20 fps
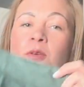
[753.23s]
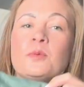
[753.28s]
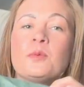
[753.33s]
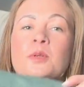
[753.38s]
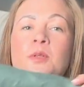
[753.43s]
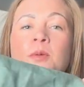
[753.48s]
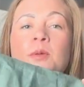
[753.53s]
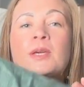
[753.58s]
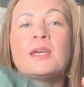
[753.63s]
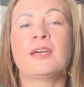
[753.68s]

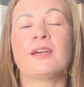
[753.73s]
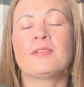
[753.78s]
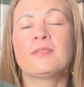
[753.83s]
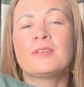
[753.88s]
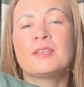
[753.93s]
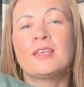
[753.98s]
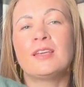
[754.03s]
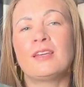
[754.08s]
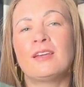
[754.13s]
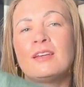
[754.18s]
what we have
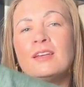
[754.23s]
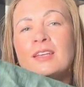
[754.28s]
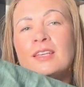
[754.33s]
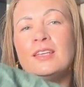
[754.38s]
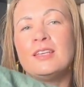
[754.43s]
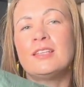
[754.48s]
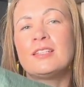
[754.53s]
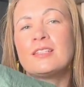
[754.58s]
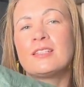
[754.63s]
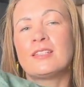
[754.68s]
here
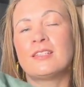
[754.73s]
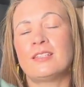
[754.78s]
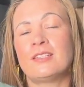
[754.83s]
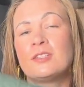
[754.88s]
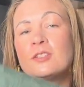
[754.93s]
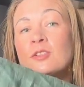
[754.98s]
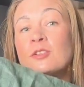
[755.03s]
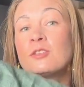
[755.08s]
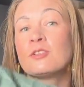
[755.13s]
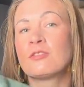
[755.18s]
is
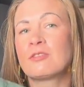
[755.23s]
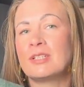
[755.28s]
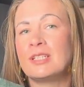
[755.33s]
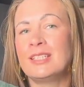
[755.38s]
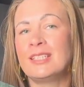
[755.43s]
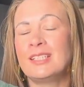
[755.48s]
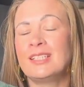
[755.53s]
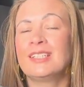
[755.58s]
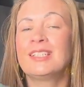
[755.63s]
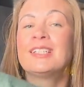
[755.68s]
this
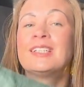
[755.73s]
green